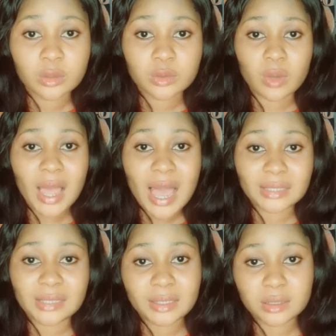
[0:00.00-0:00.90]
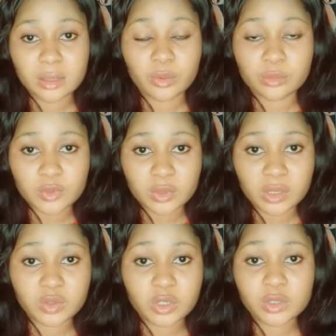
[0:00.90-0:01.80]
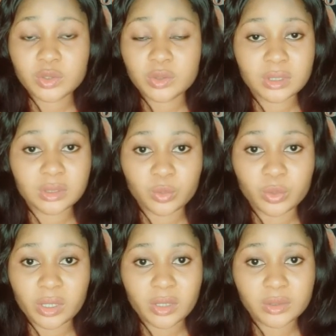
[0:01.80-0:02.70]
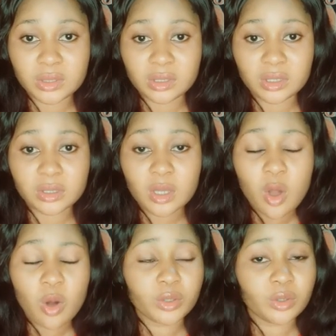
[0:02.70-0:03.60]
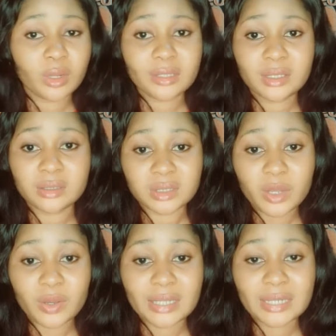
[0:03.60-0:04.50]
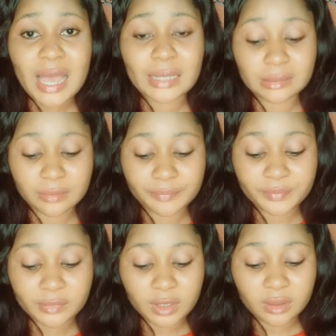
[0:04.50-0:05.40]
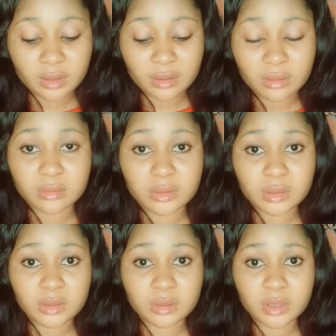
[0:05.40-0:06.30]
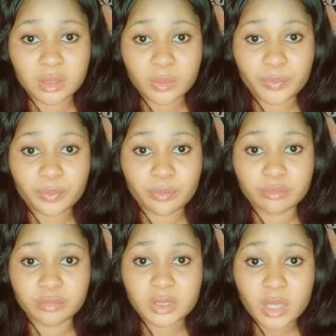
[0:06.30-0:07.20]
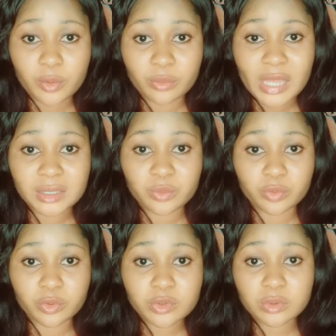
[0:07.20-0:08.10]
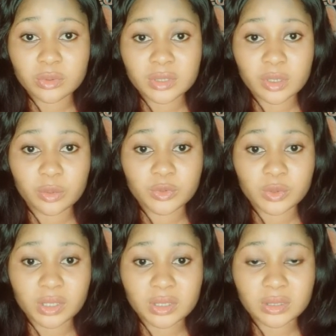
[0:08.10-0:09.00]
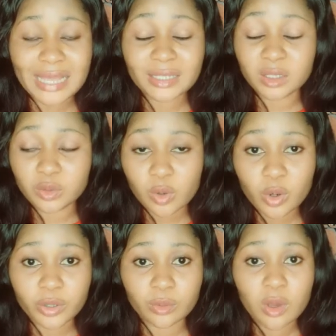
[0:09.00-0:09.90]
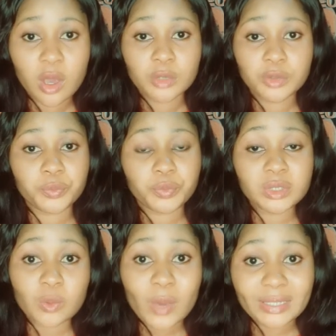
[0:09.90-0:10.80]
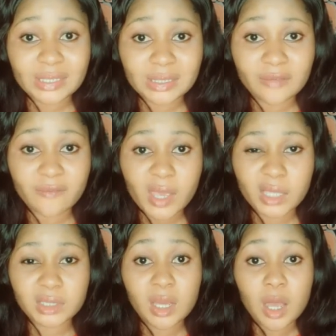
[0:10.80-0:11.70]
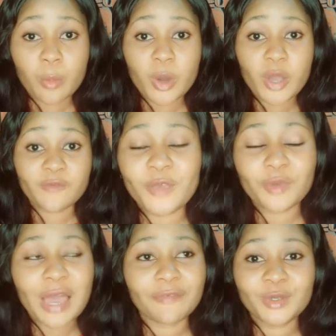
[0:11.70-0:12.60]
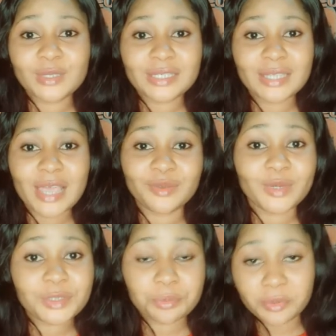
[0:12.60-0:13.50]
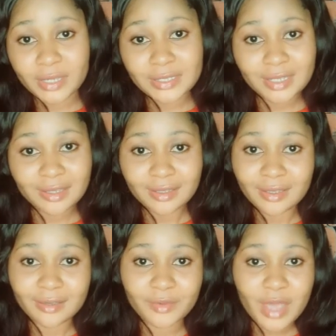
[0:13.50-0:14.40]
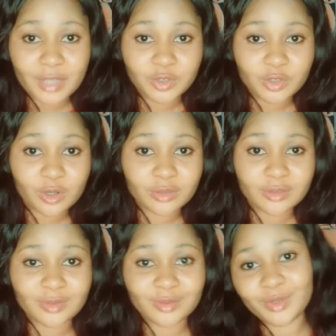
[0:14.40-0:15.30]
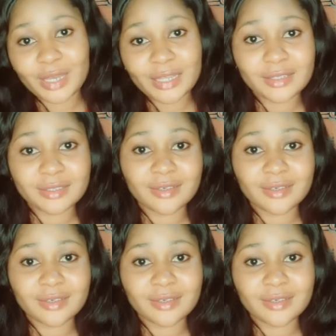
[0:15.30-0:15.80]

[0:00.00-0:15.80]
to add that serum to it. Just use it the way you're using it. The only thing is that you can add the serum, that's the Brostone serum, to it, lightening oil, to boost the whitening effect. But if you have used it and you experience any reaction, you can